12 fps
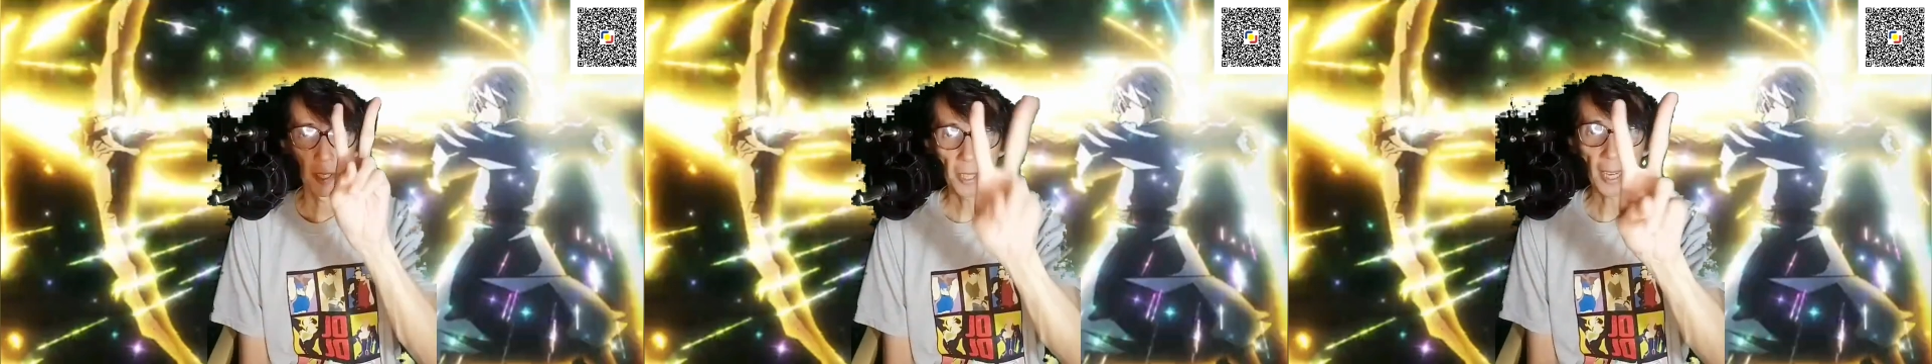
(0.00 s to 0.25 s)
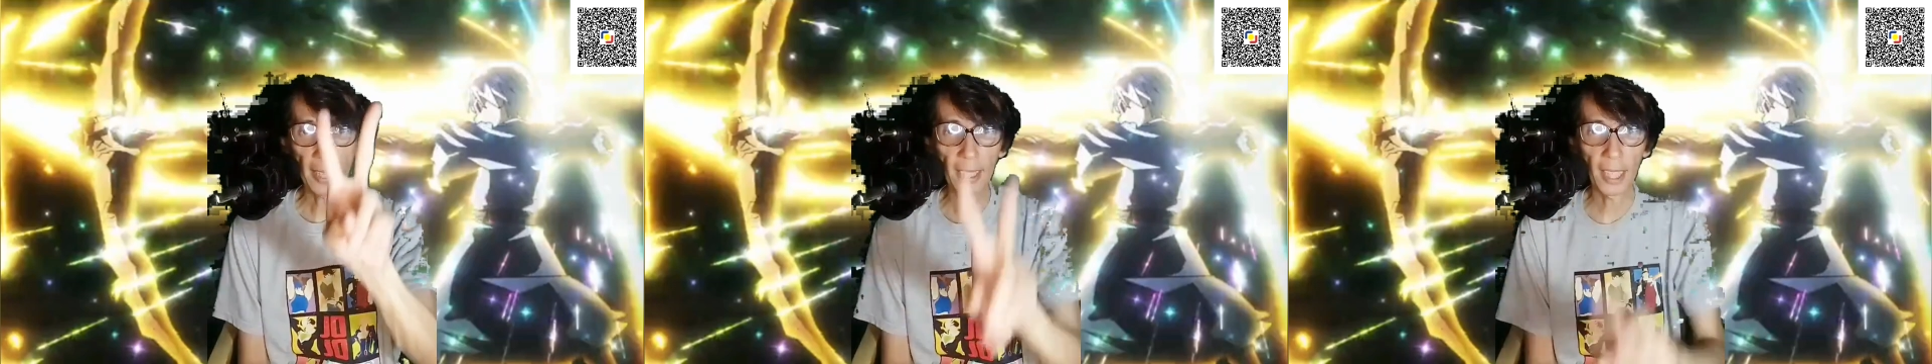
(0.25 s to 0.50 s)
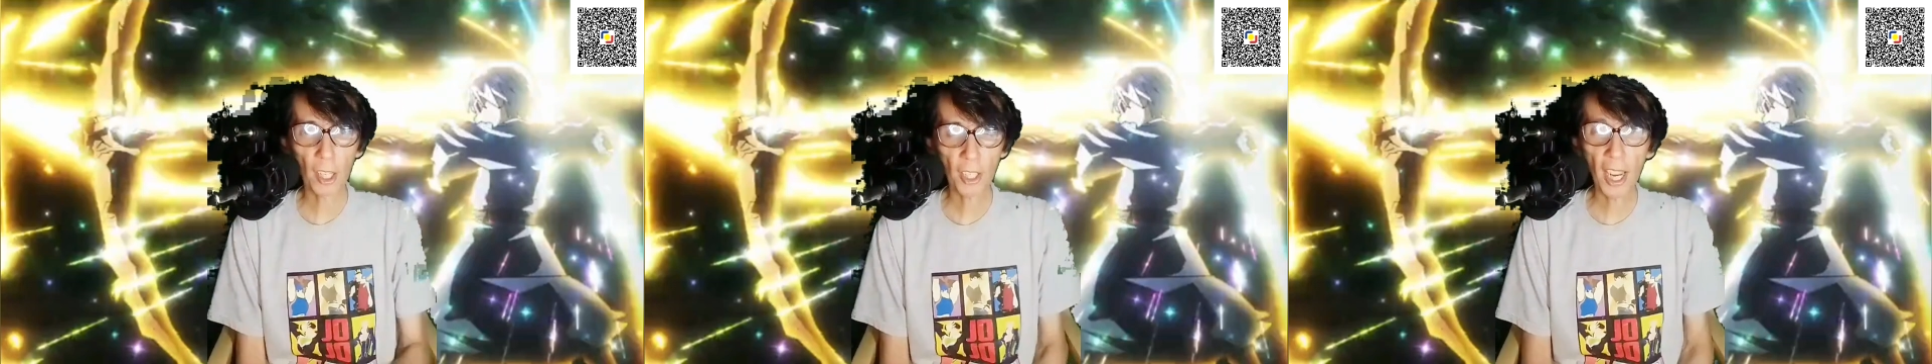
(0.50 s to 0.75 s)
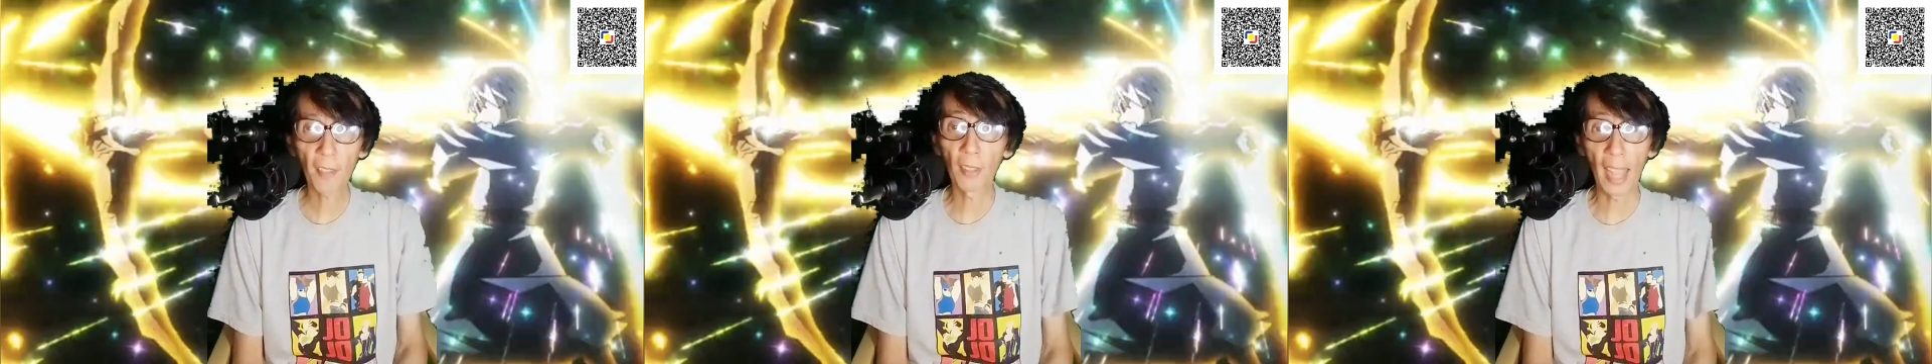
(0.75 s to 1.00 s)
Second
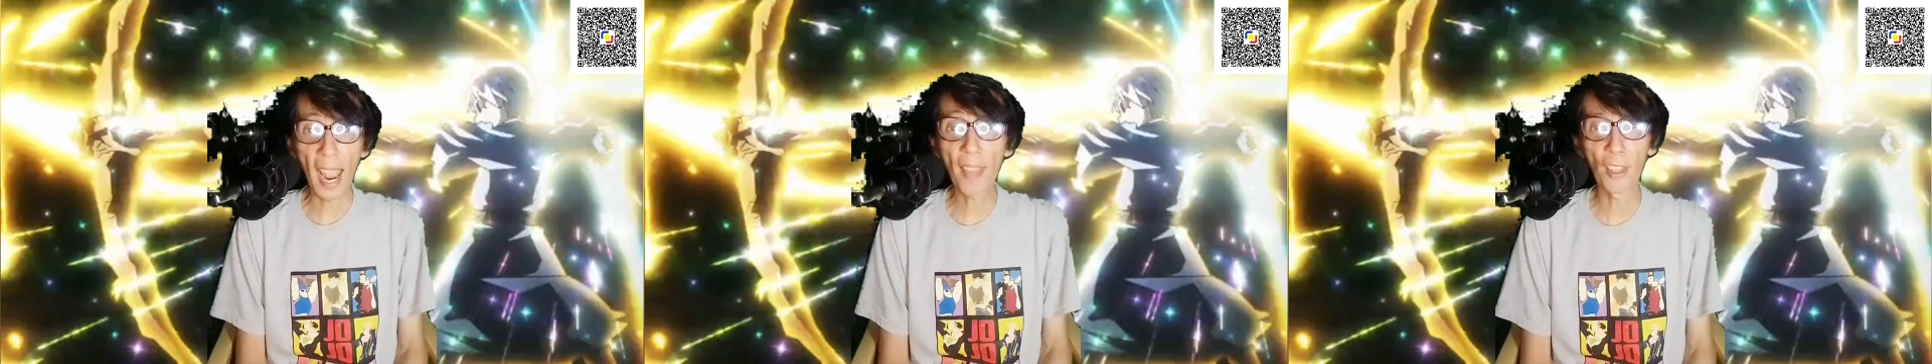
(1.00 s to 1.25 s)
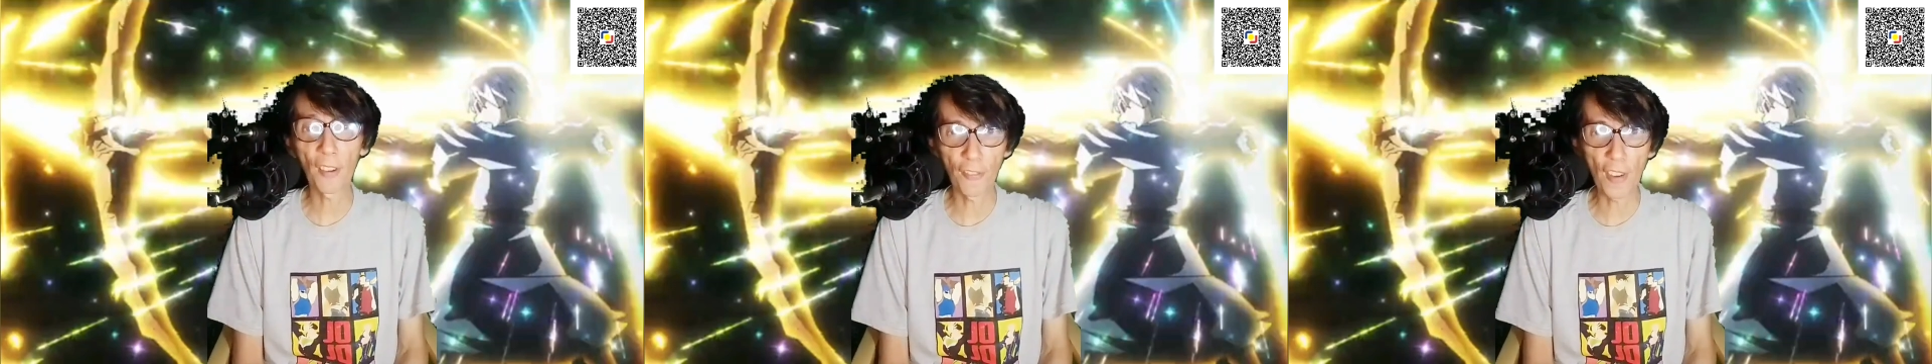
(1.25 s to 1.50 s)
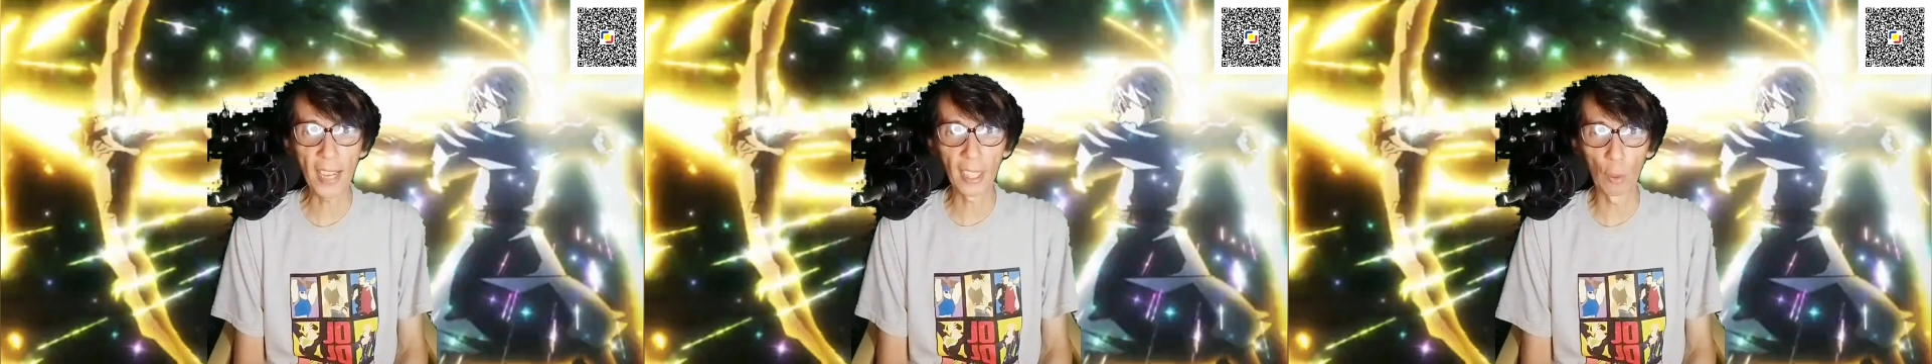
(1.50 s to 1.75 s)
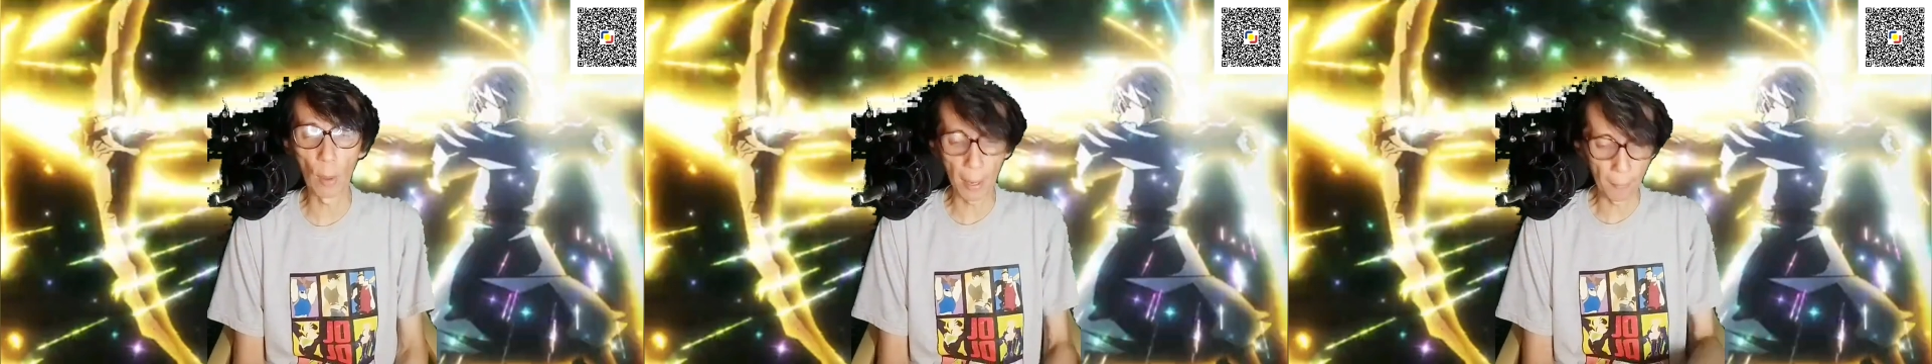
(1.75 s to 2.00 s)
gear shift and the final